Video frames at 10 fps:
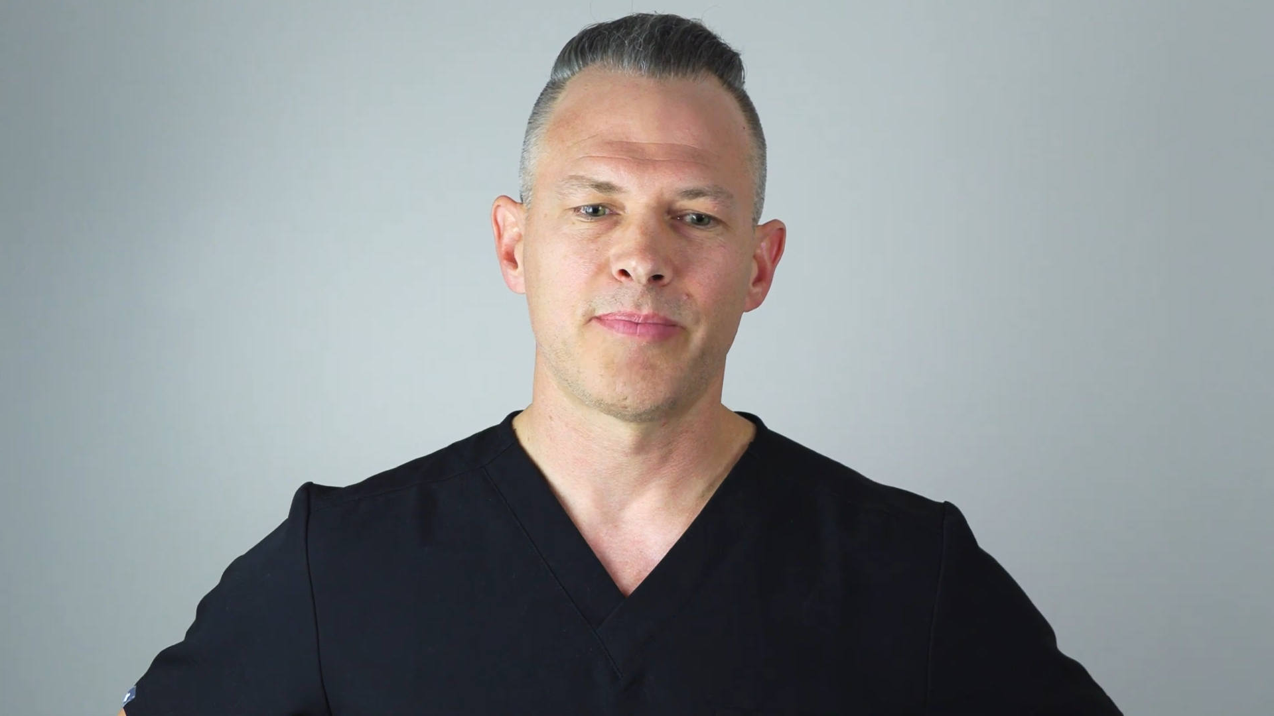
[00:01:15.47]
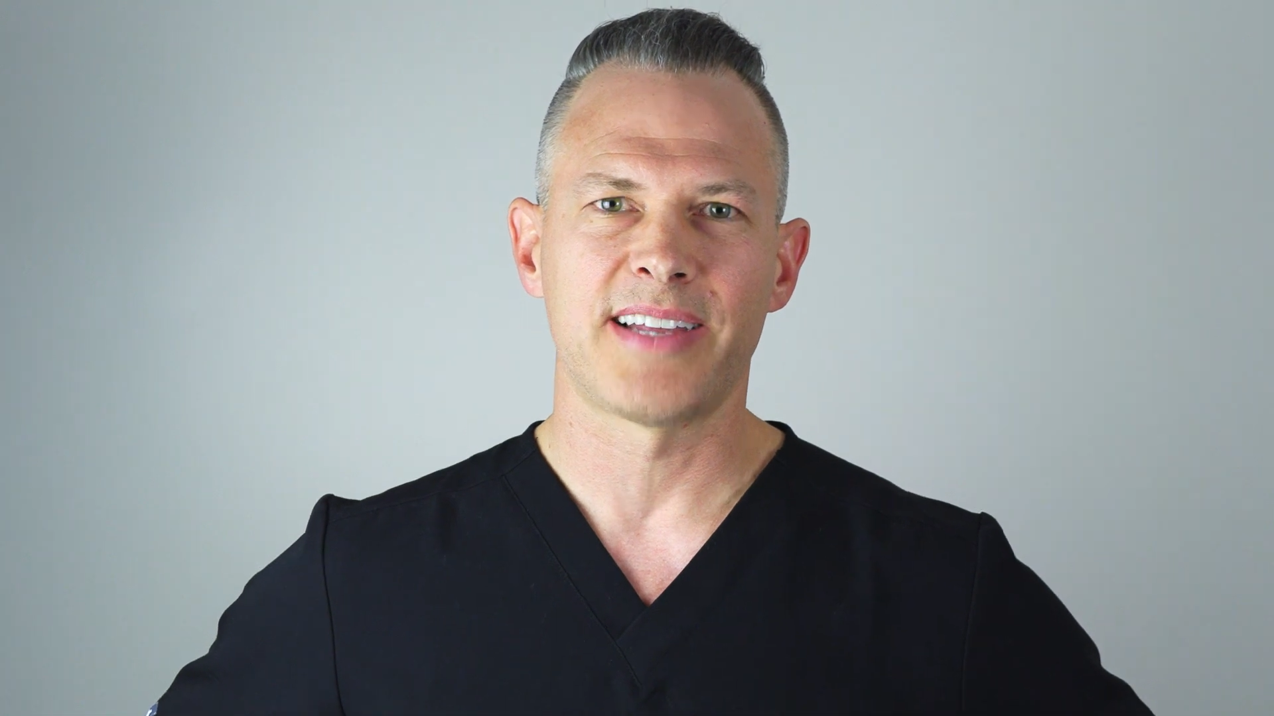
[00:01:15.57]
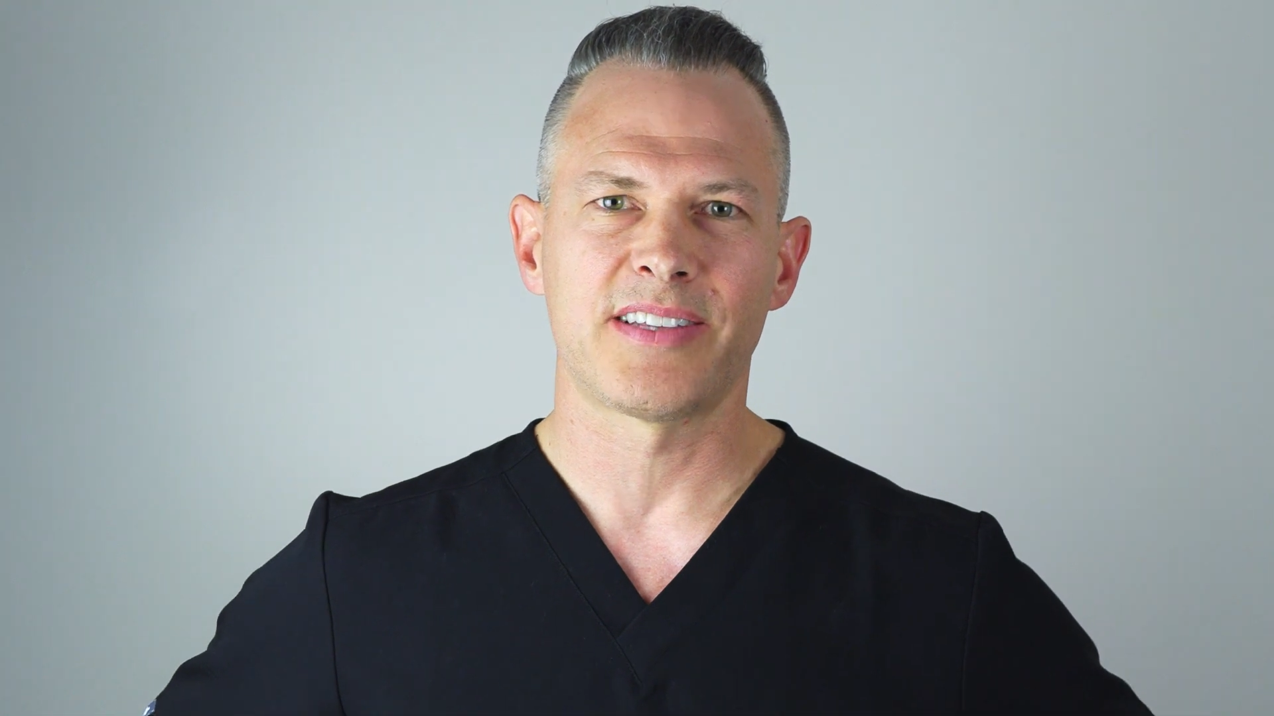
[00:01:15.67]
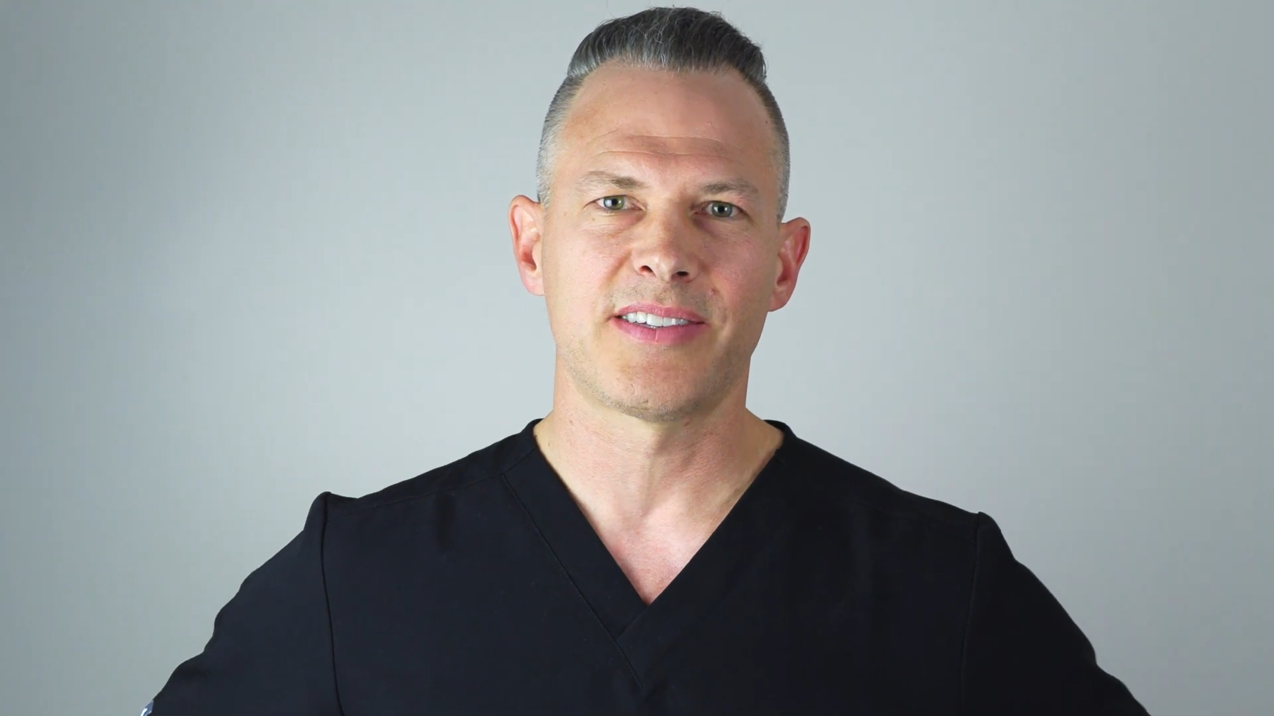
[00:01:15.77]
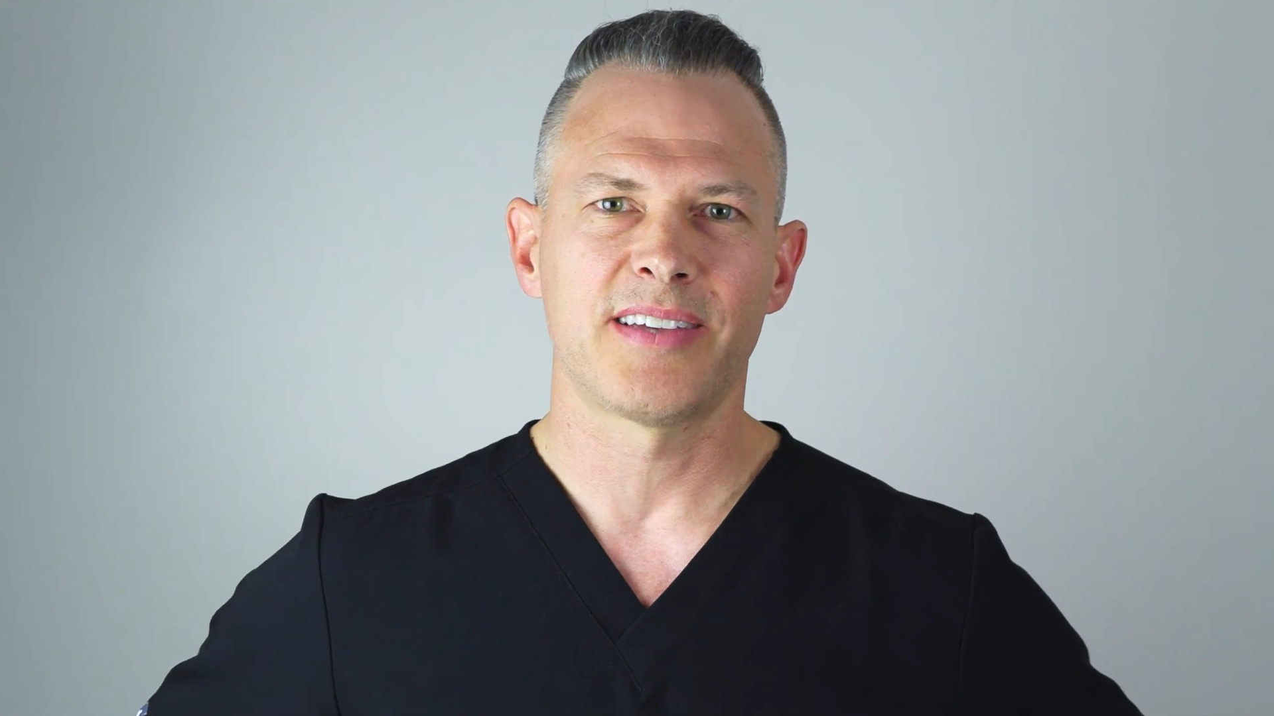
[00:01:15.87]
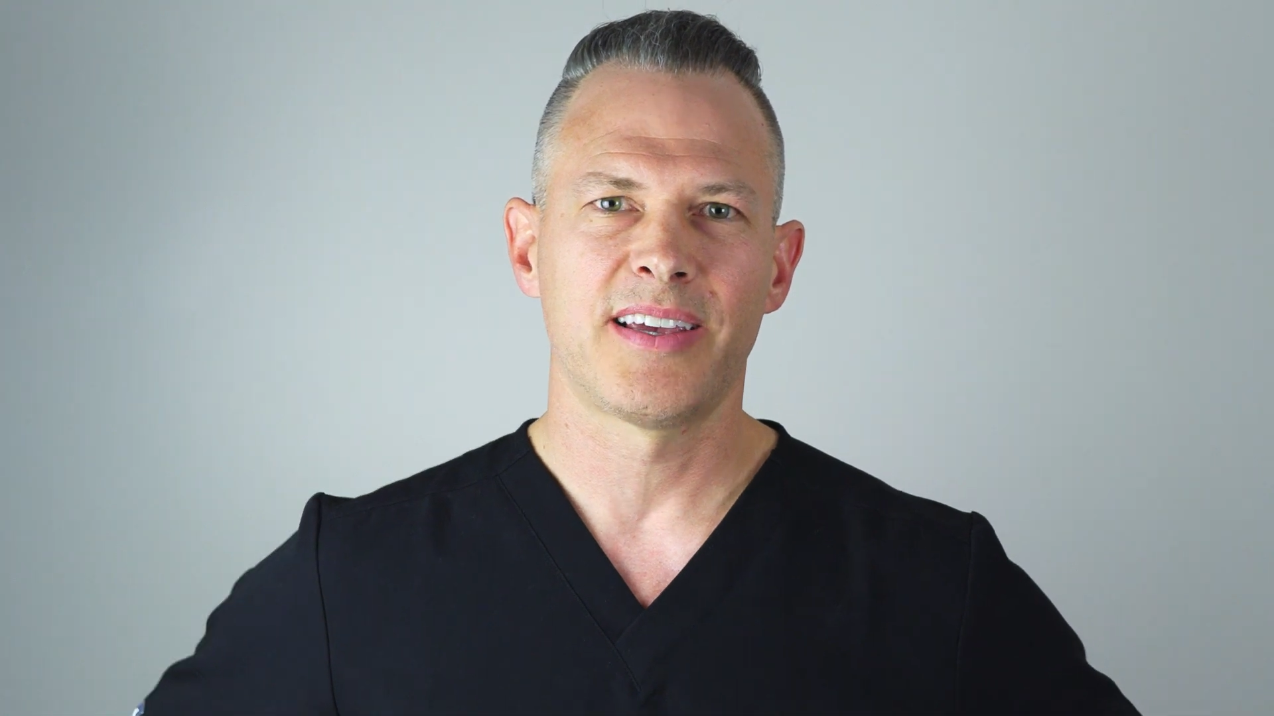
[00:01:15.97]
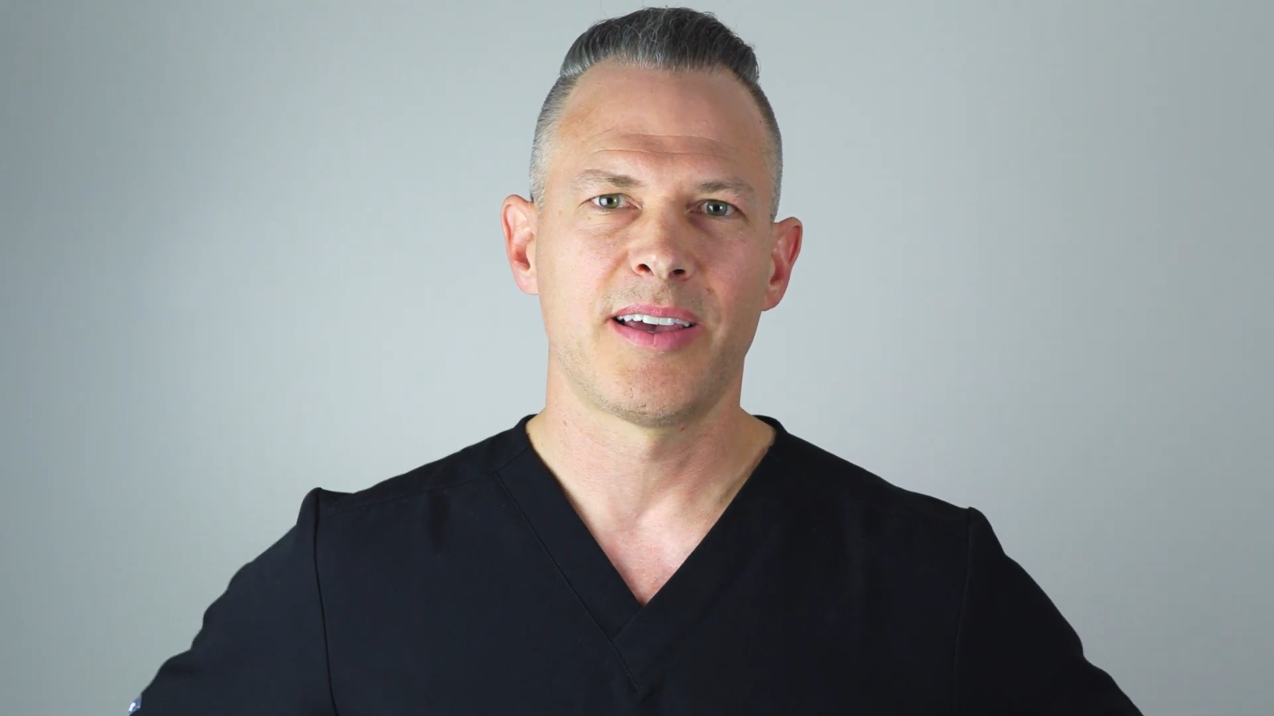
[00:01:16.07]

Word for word: that's